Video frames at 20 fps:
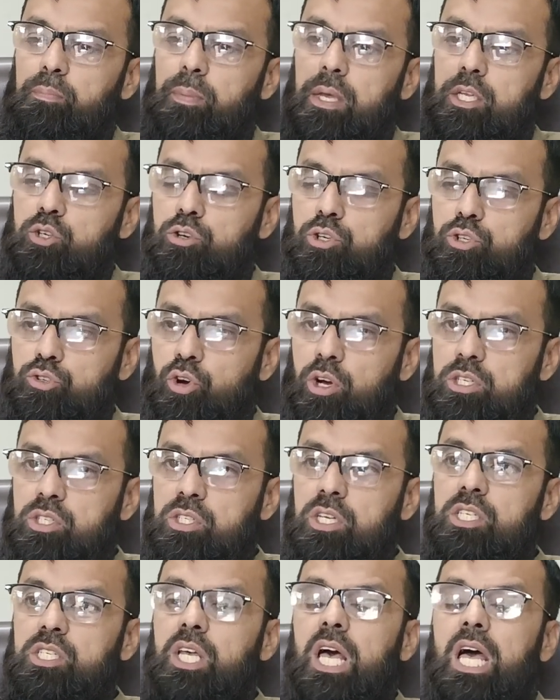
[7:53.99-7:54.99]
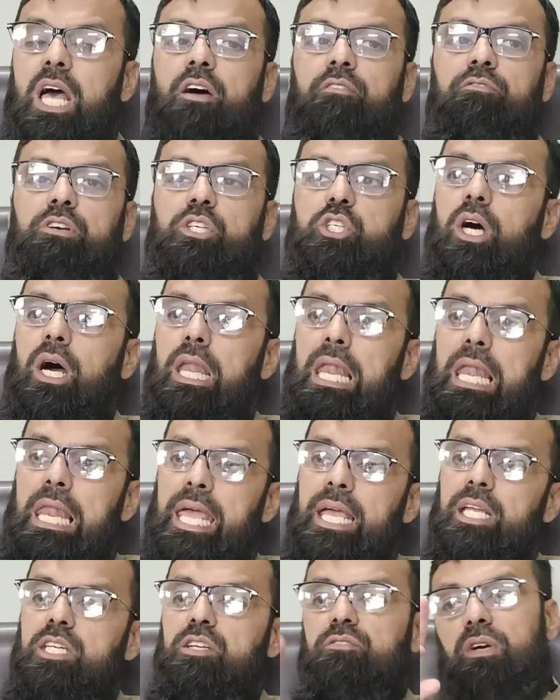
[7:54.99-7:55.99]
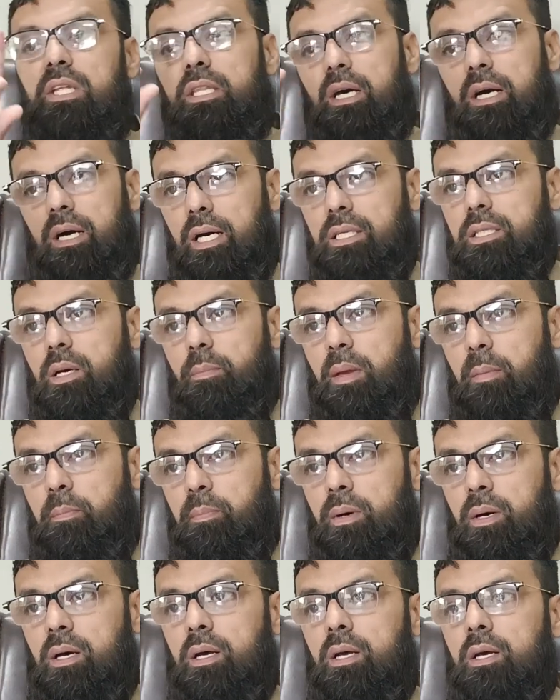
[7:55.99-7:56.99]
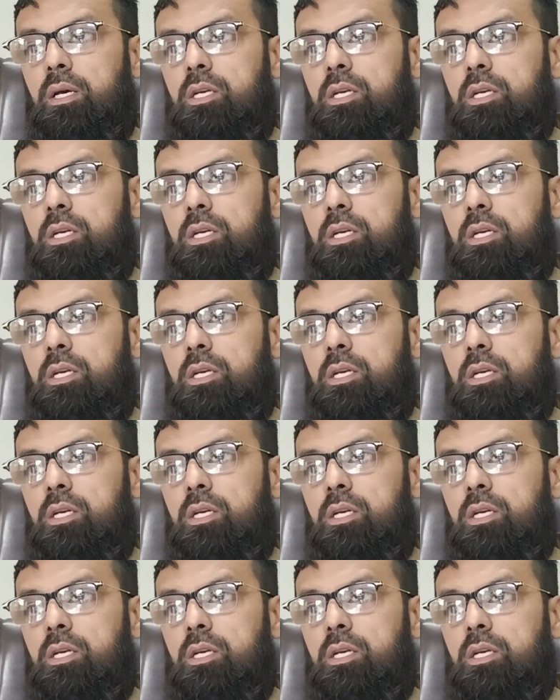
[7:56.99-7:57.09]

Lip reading: pick your choices which are linked with the other paper.